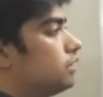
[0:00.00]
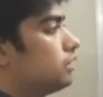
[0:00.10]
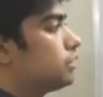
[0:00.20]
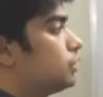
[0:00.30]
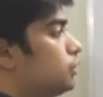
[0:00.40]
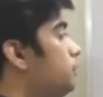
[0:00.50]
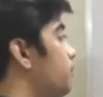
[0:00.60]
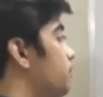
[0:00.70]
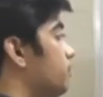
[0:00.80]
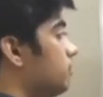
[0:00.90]
So
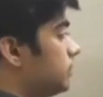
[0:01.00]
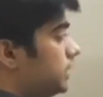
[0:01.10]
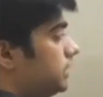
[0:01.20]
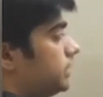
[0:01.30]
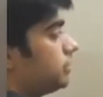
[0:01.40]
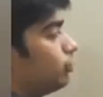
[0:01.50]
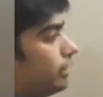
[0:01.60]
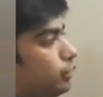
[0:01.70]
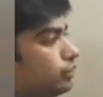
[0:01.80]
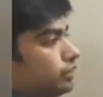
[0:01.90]
these
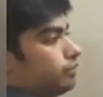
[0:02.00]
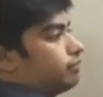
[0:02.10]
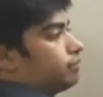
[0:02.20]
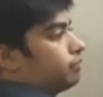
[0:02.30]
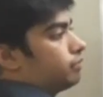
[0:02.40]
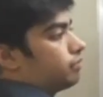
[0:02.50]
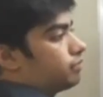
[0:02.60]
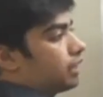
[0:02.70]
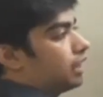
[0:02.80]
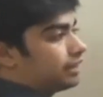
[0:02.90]
values
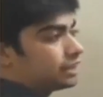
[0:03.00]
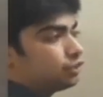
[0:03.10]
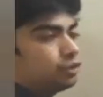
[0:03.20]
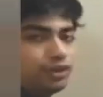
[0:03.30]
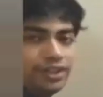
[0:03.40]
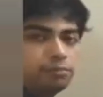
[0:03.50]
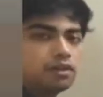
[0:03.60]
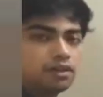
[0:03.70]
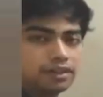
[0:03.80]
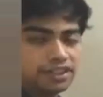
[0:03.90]
are actually
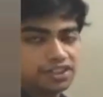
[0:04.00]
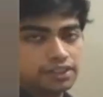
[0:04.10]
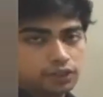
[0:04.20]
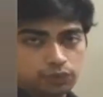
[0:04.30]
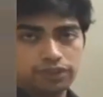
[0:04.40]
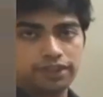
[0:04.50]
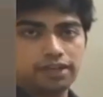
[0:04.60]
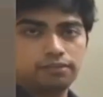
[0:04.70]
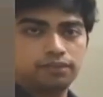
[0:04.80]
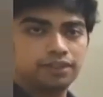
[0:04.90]
variable, they change with
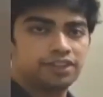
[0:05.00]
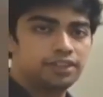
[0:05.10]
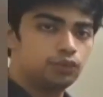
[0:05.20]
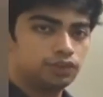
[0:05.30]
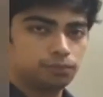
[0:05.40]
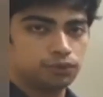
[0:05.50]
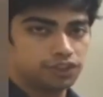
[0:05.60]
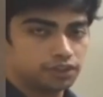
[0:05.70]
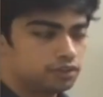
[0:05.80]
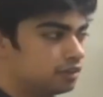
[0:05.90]
time, they change with
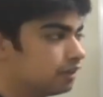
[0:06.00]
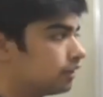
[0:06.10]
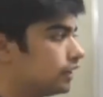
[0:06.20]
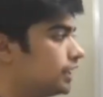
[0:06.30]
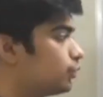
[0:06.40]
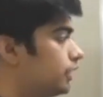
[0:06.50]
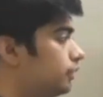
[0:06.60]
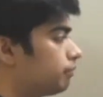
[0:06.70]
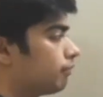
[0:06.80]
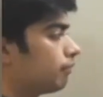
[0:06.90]
position, that's why
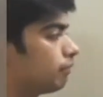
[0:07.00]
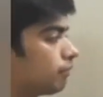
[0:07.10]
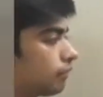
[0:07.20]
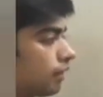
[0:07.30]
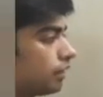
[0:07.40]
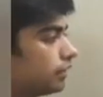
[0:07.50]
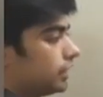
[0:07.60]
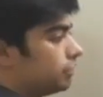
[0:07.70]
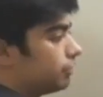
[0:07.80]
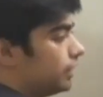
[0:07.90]
they're
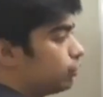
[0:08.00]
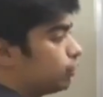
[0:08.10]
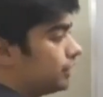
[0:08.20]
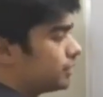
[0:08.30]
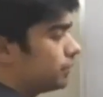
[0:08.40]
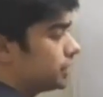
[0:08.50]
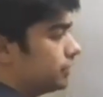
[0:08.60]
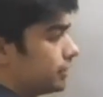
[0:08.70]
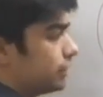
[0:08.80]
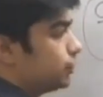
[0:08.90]
defined for one
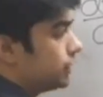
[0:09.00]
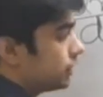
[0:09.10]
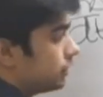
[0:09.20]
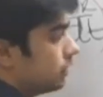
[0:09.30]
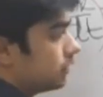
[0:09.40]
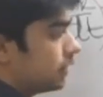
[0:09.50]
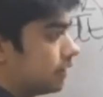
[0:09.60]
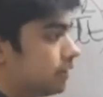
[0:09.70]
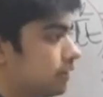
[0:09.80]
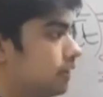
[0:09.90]
specific saturation, as